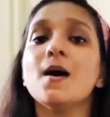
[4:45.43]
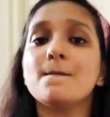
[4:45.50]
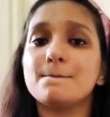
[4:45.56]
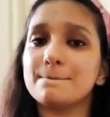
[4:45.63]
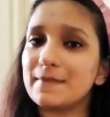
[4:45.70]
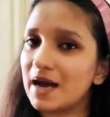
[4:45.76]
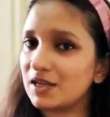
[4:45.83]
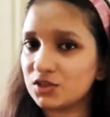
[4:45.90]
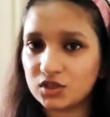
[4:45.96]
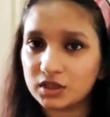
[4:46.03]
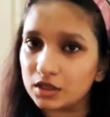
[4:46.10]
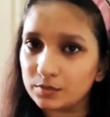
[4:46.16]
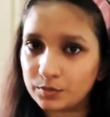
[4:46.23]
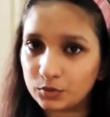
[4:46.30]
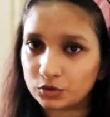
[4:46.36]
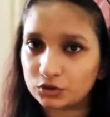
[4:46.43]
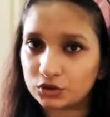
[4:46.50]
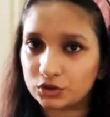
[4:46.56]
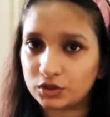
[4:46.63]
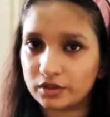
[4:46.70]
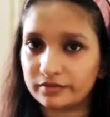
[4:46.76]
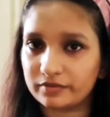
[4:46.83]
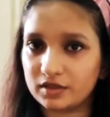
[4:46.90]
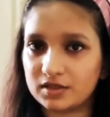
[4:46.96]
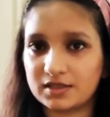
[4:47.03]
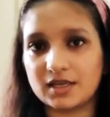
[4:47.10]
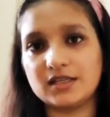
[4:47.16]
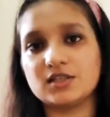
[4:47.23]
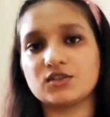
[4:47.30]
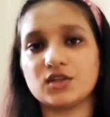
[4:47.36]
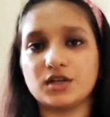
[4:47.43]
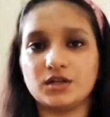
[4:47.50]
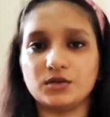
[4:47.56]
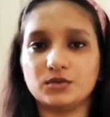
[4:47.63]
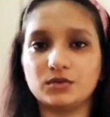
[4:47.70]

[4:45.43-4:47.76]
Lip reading: magical portion of your study schedule.